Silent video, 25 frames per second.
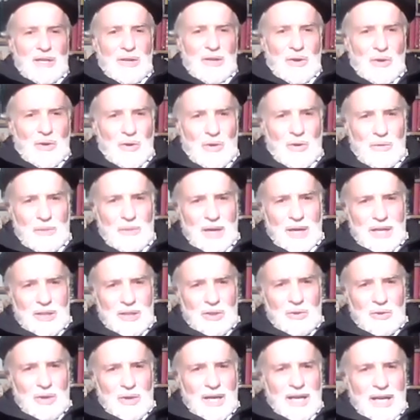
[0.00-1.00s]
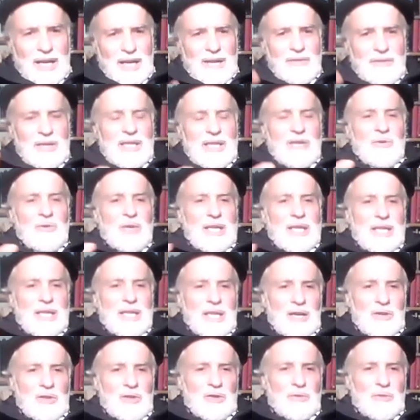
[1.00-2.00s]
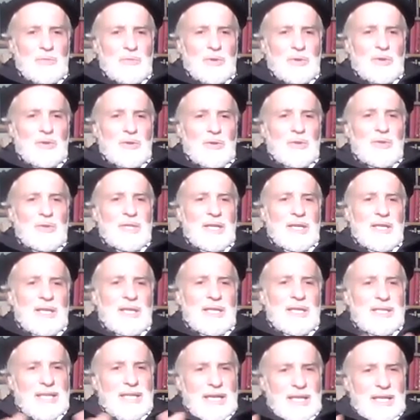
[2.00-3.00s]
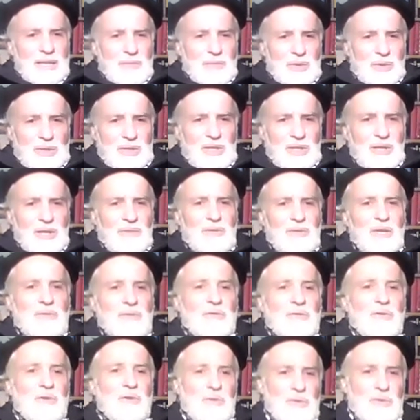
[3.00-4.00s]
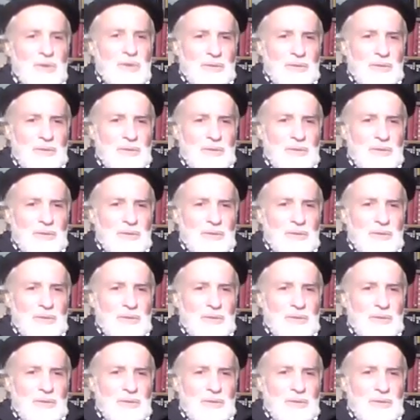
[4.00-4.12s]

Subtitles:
home has to have a greenhouse to produce at least 80% of their food.